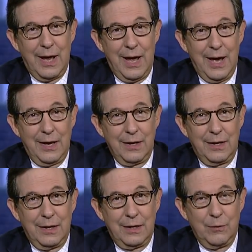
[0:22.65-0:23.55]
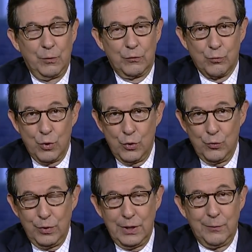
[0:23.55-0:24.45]
And he was
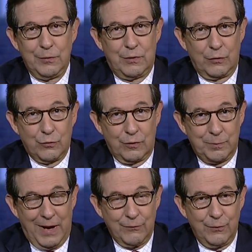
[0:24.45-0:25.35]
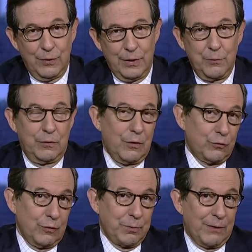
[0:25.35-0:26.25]
rude, he was disrespectful, he was
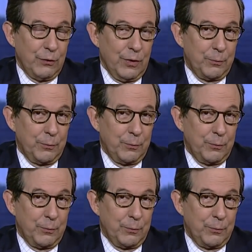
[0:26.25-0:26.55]
disrespectful to the